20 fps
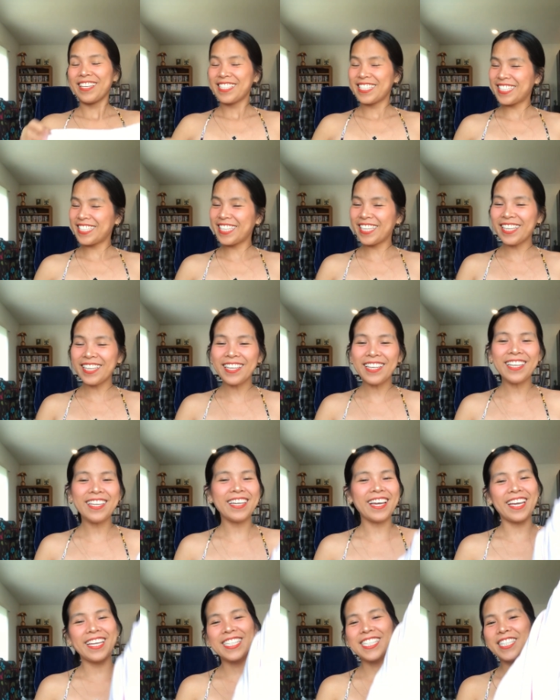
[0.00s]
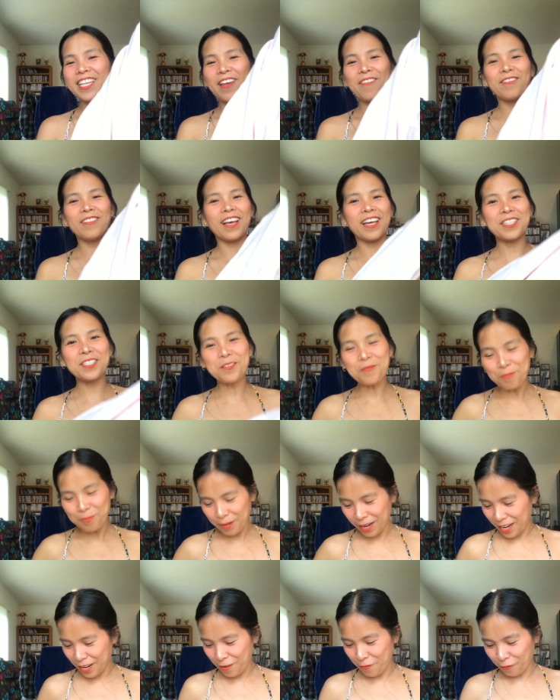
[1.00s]
See, I save lots of
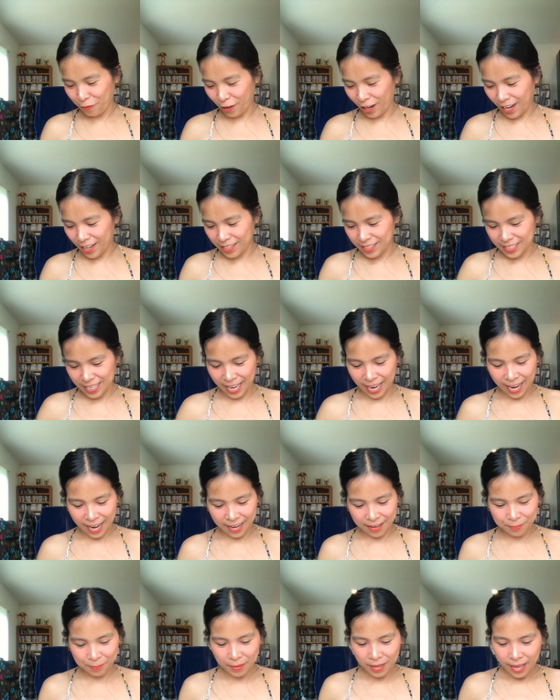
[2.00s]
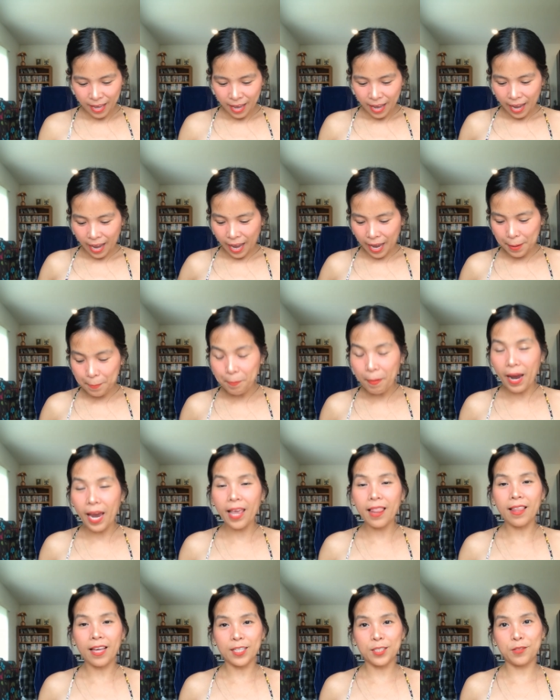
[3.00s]
money, friends, and I
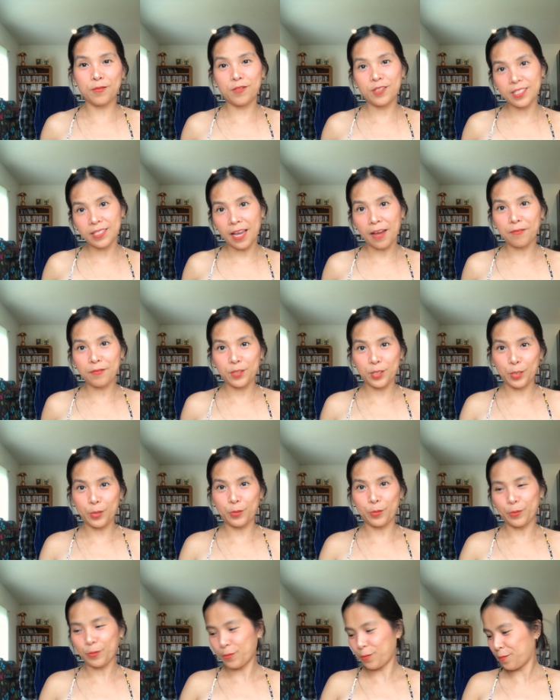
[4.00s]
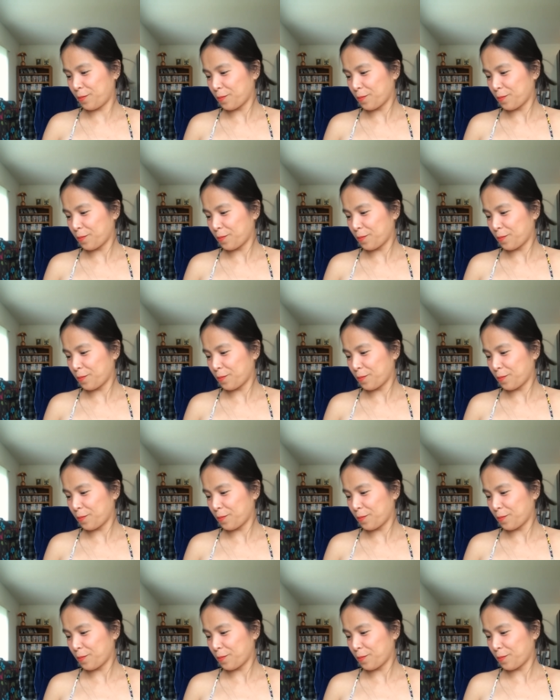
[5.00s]
buy lots of stuff too.